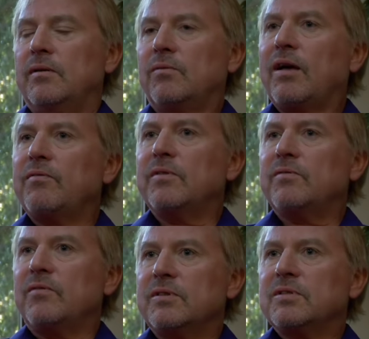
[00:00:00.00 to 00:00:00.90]
Ralph
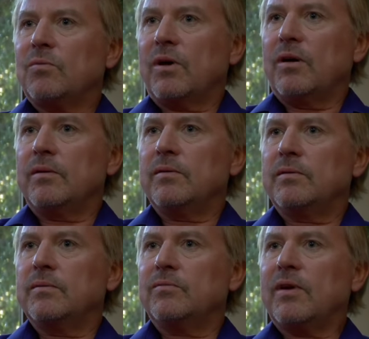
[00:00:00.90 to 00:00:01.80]
and Francois,
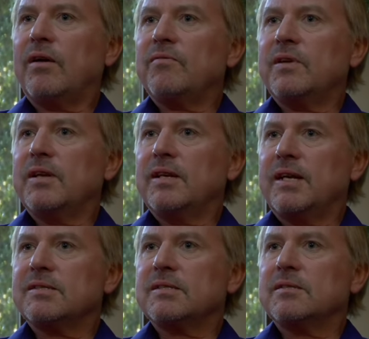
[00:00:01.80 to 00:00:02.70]
Ralph
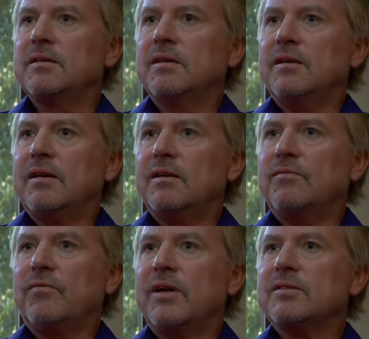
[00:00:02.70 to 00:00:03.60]
Goddess
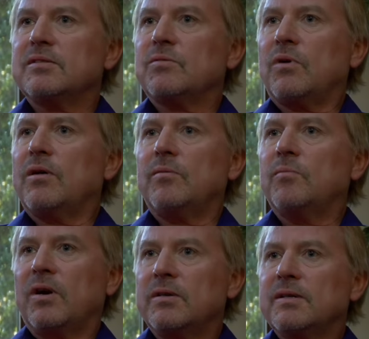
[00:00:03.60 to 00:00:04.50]
and Francois
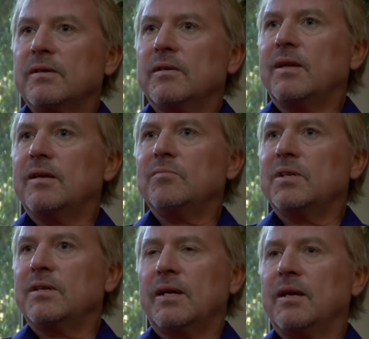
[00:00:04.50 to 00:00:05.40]
Martin, they had
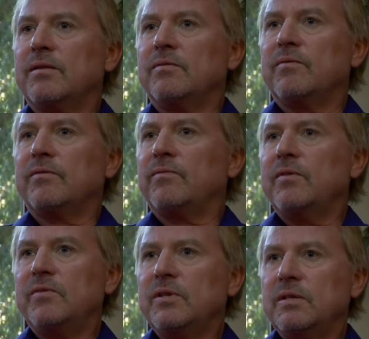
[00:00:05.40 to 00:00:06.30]
been together for
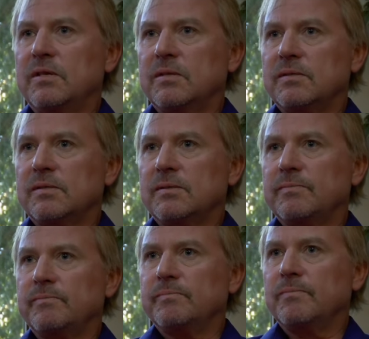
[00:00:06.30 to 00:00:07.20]
50 years.
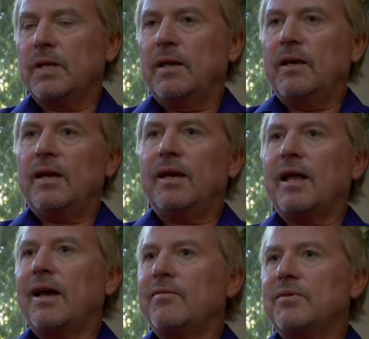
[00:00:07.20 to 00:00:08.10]

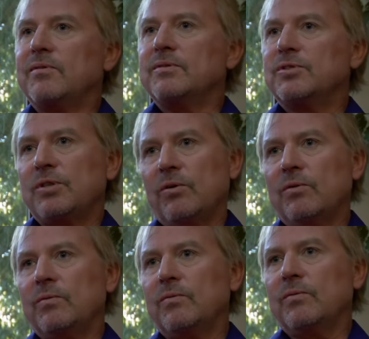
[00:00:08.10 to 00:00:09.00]
And after the
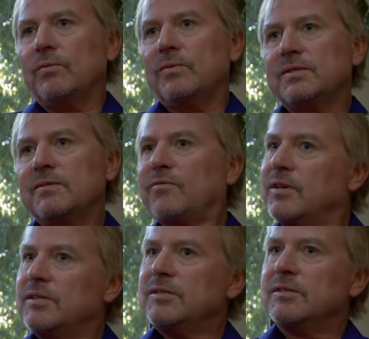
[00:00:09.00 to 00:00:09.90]
show was
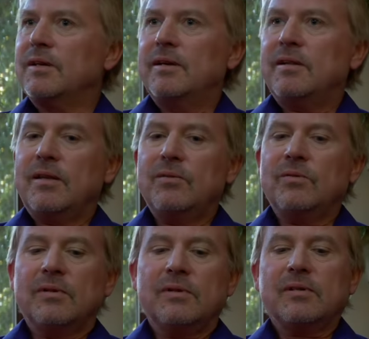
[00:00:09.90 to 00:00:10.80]
finished, they
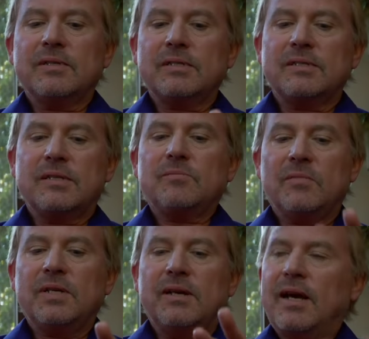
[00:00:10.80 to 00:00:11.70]
would literally sit
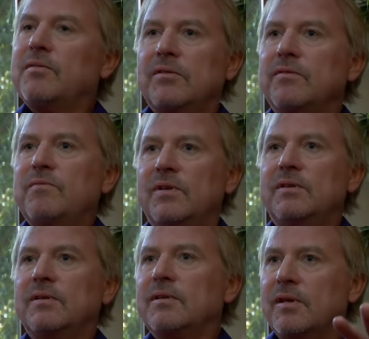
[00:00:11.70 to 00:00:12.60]
me at their
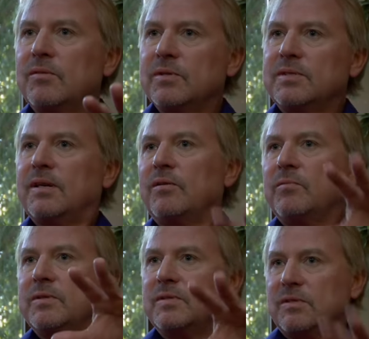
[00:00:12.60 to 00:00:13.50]
feet and they would tell
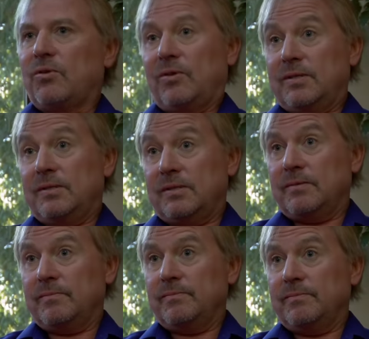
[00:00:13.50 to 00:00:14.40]
me stories